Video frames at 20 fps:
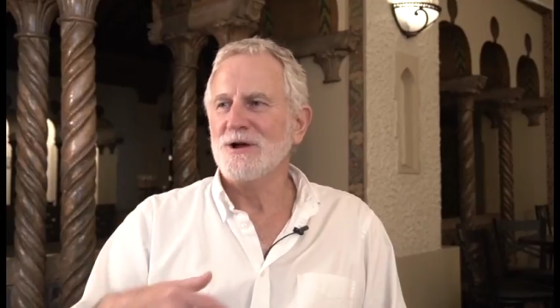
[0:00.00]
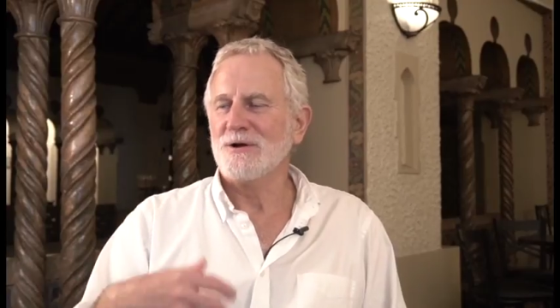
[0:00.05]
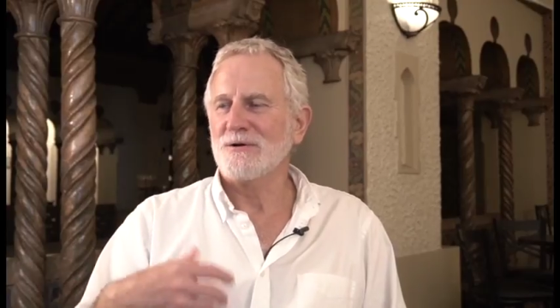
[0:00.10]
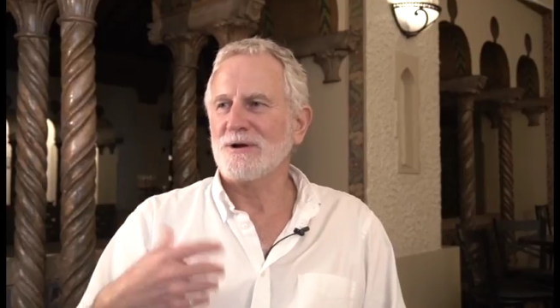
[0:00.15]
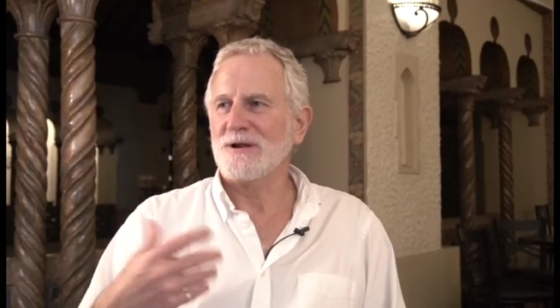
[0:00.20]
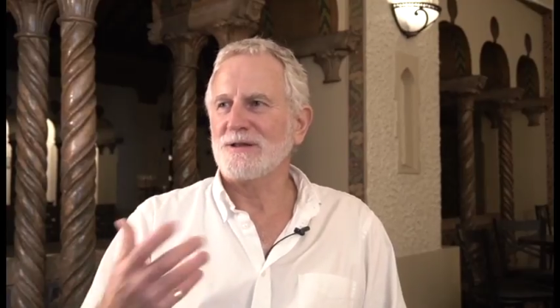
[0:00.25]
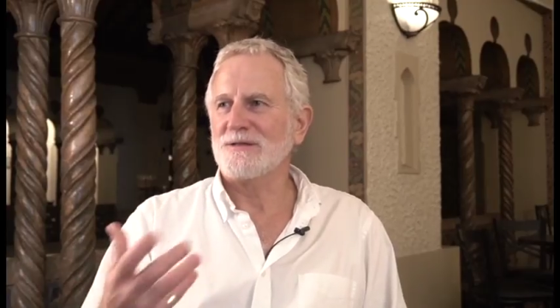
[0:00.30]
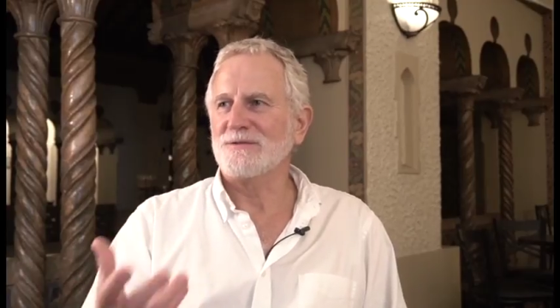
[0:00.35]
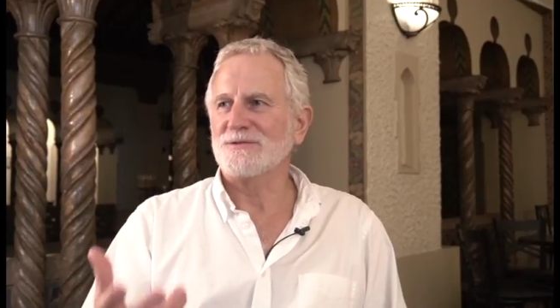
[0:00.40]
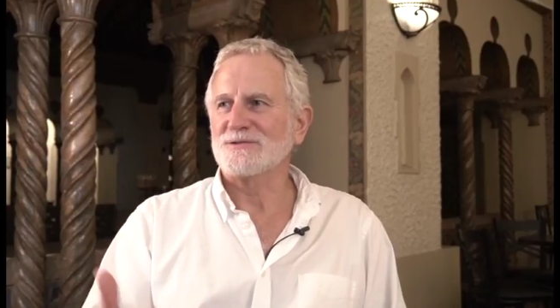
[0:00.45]

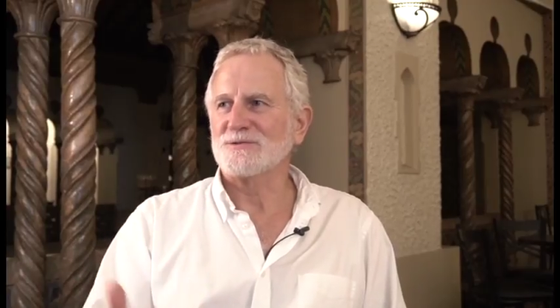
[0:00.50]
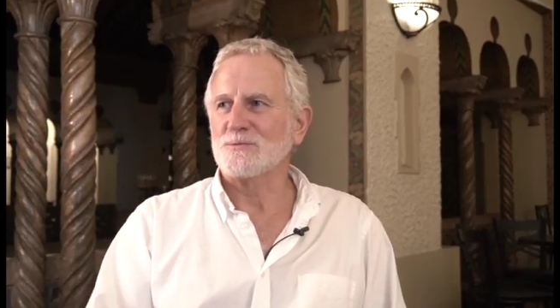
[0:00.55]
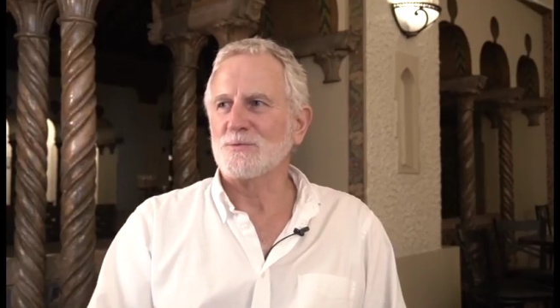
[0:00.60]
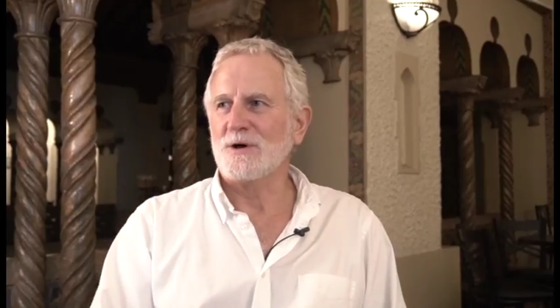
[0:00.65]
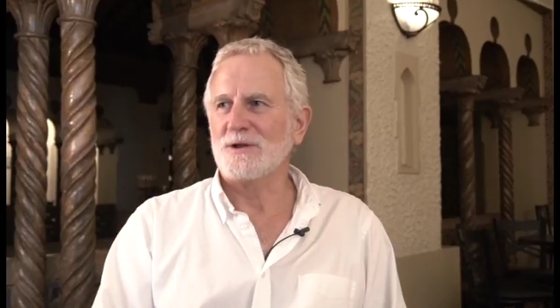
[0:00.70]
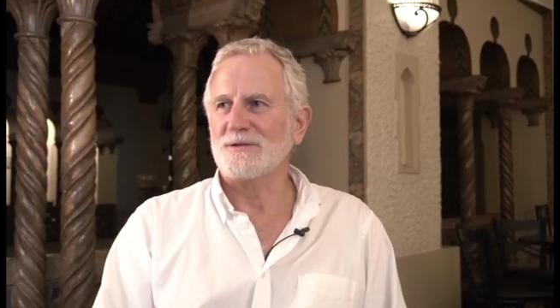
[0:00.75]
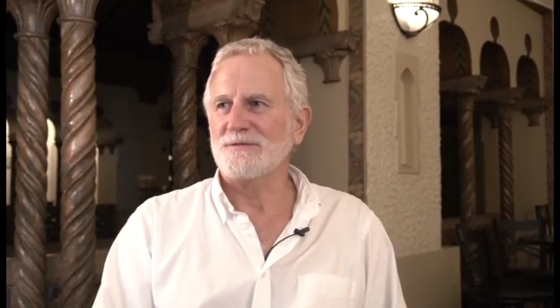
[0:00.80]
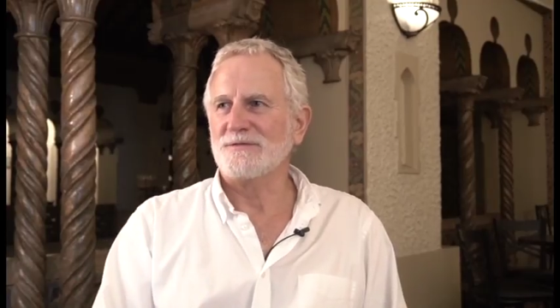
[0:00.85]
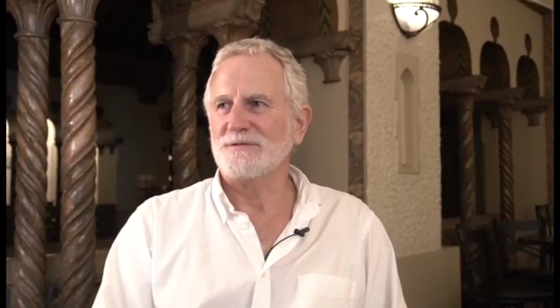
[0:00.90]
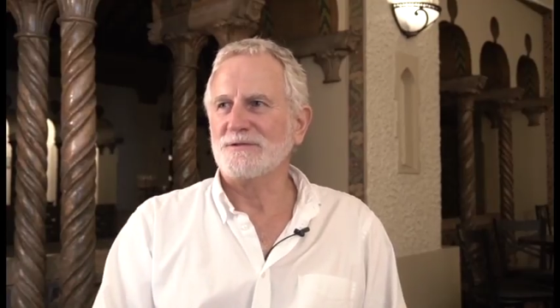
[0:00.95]
or any of those
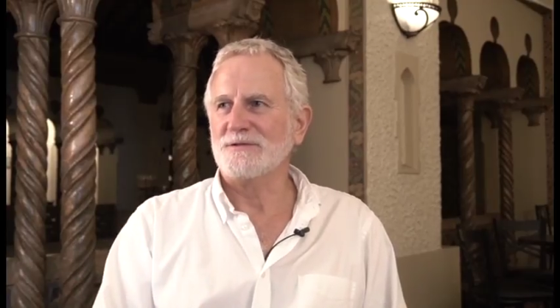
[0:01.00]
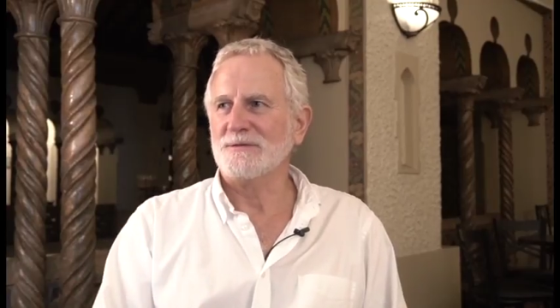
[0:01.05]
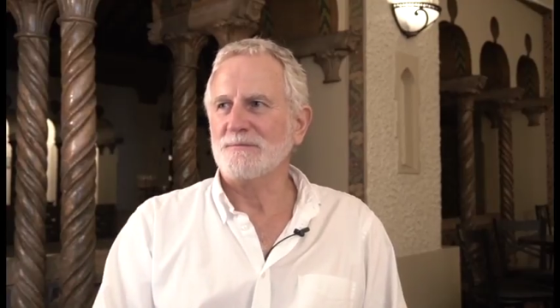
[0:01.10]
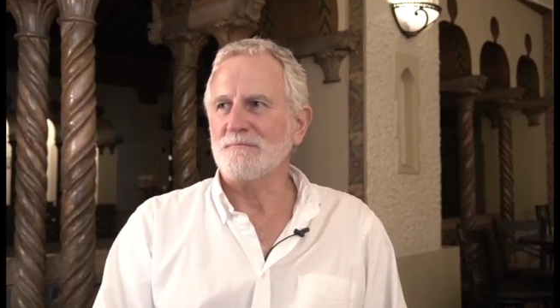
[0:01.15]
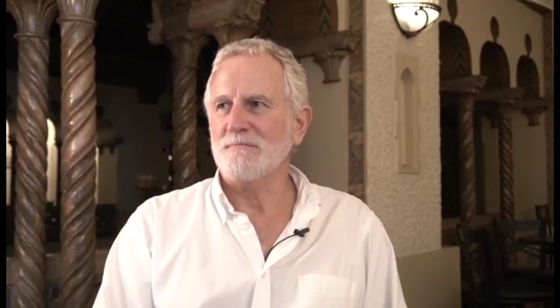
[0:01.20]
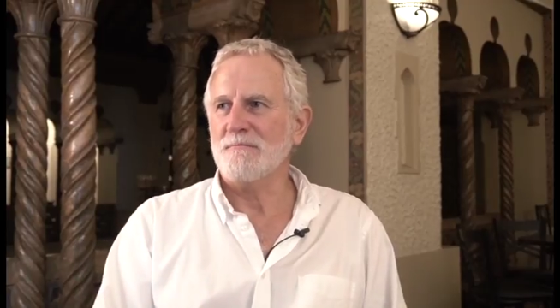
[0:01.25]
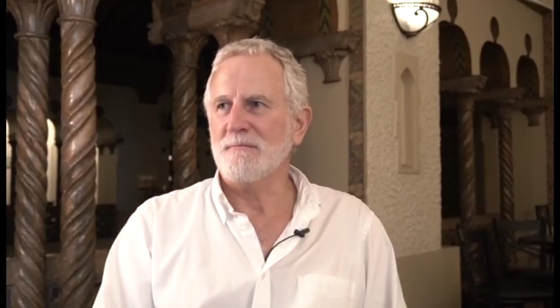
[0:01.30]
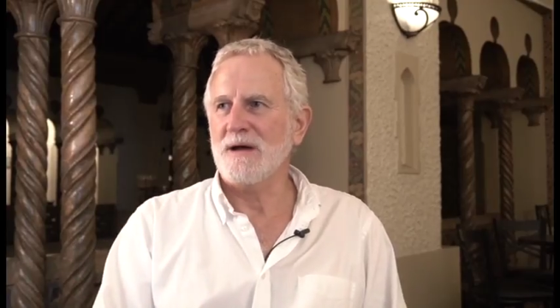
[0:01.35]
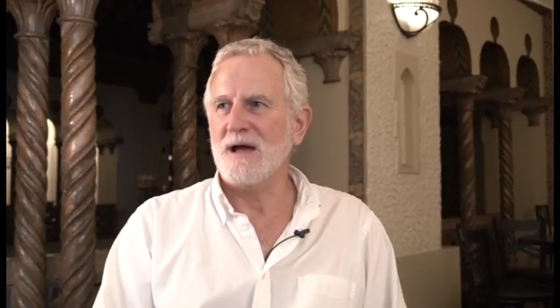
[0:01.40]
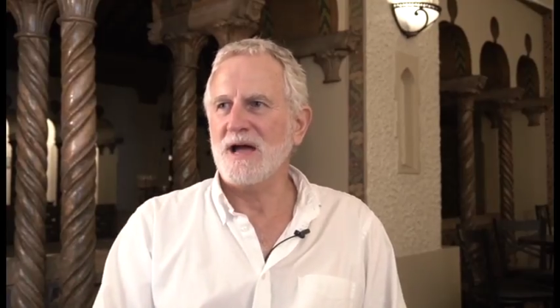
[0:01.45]
wonderful
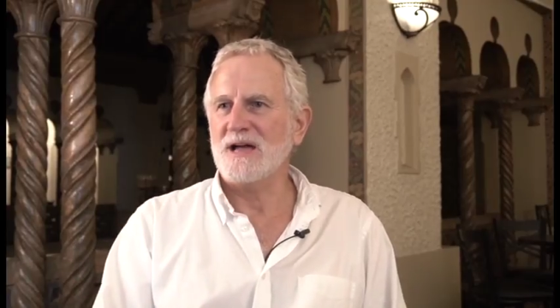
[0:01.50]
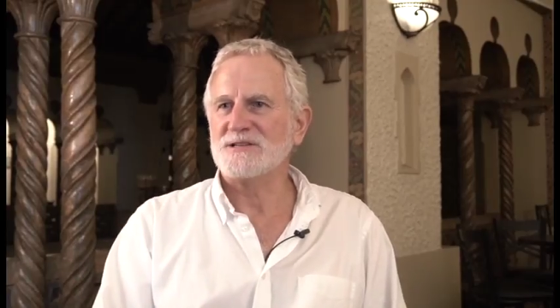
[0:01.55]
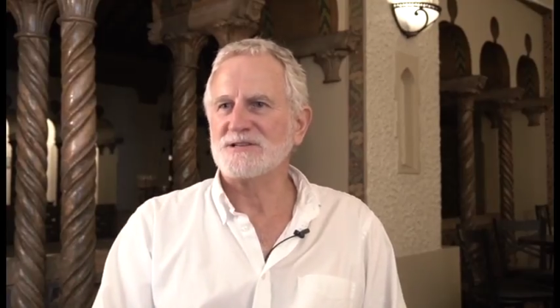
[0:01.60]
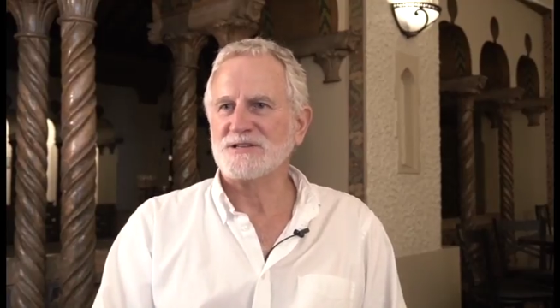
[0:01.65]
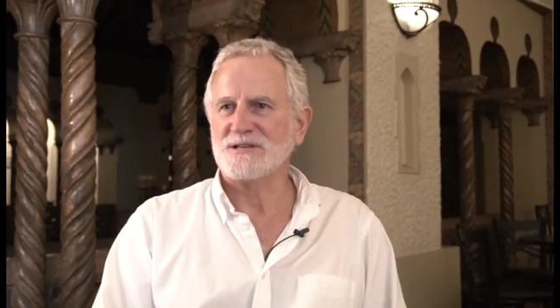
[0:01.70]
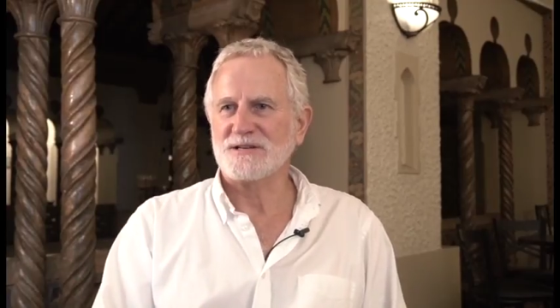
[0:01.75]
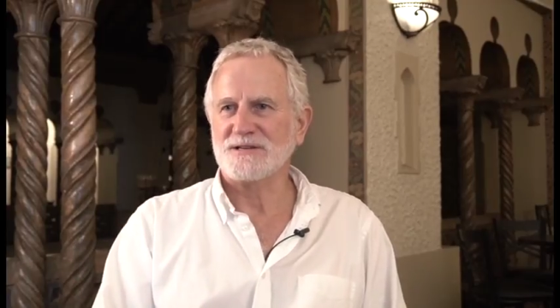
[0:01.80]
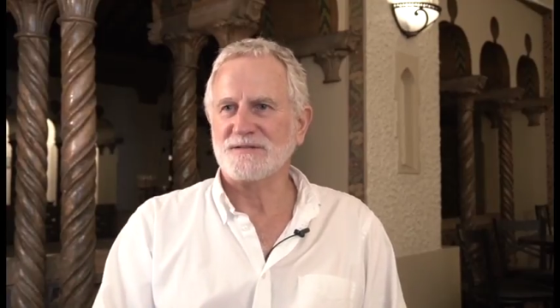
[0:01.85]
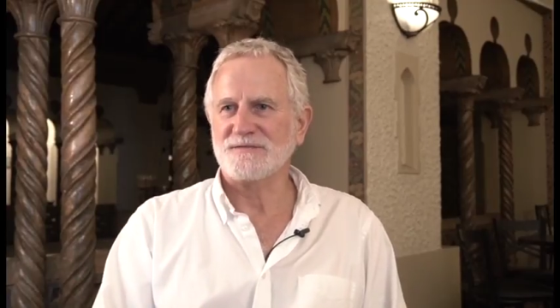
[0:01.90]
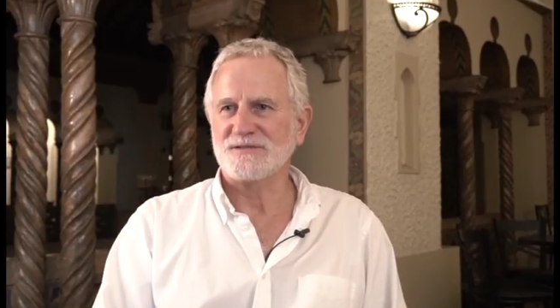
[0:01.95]

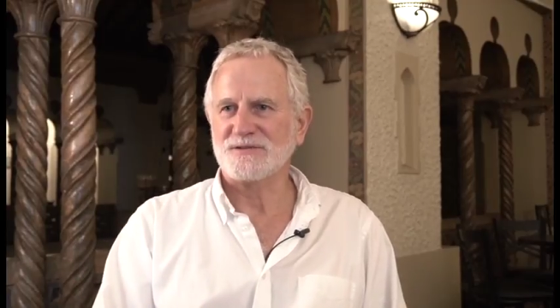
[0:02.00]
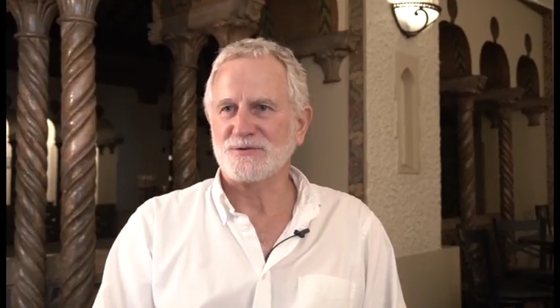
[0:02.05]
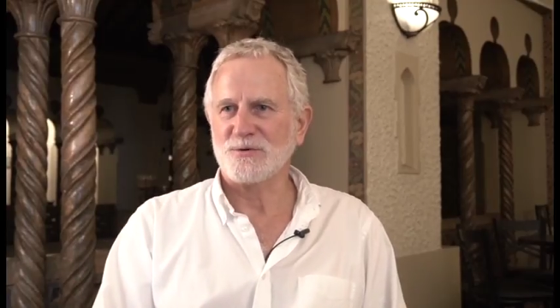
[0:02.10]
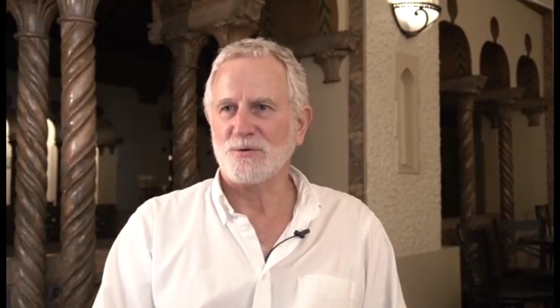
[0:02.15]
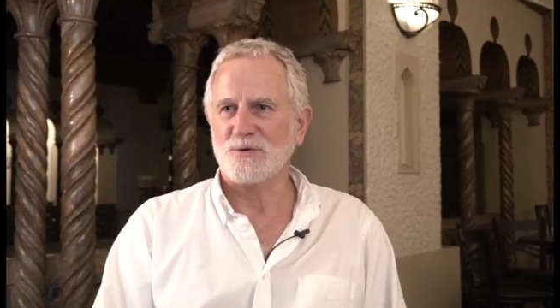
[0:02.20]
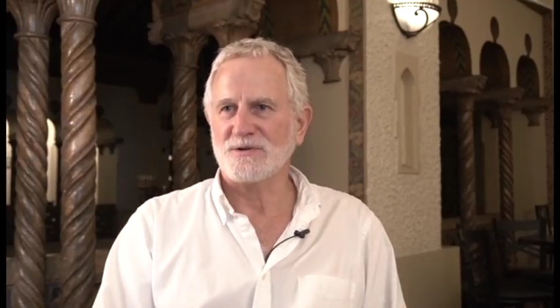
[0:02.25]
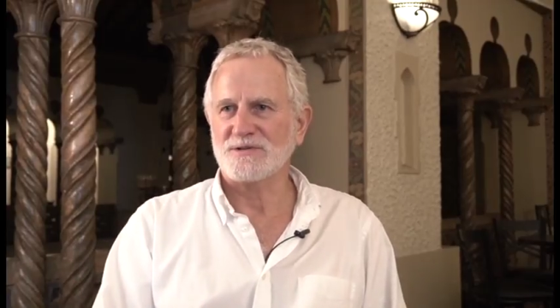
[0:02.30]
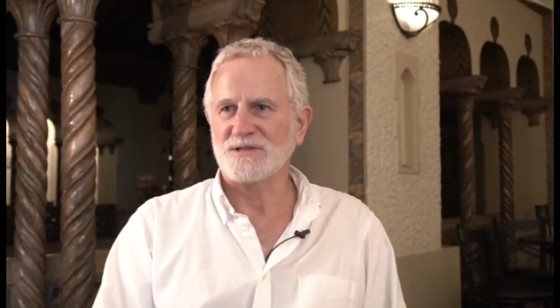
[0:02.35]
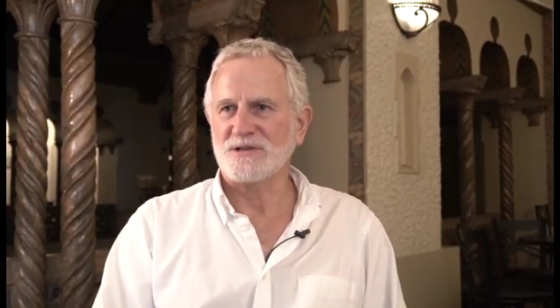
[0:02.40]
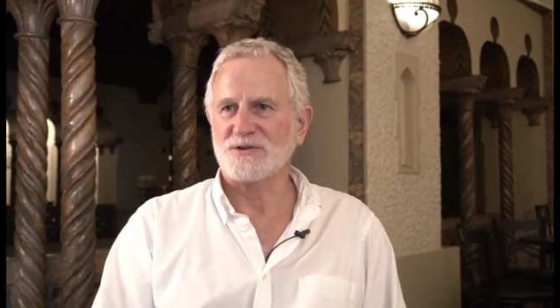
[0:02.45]
imaginative stories